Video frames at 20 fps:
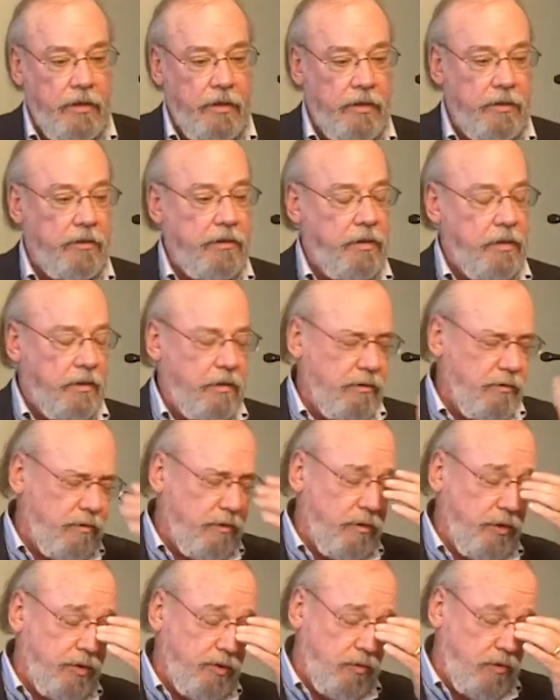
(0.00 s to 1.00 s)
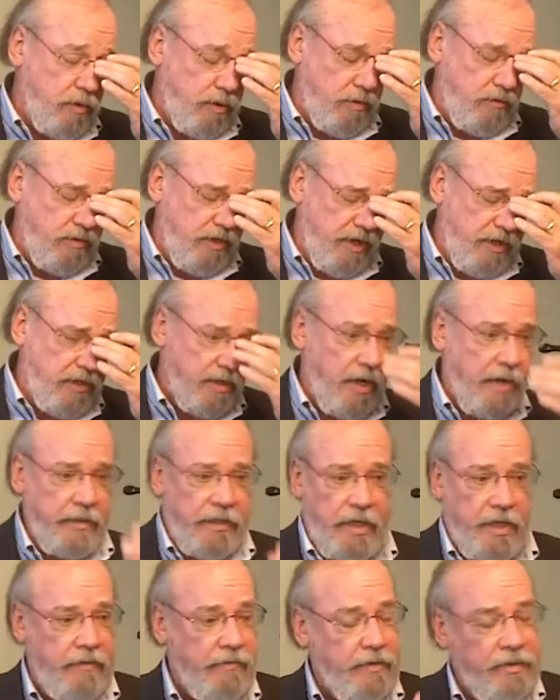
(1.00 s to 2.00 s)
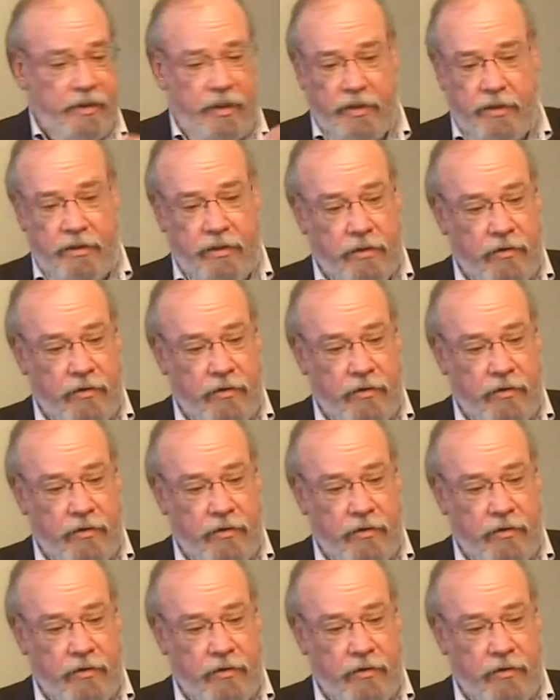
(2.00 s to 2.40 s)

the worst one around, and I can't even get,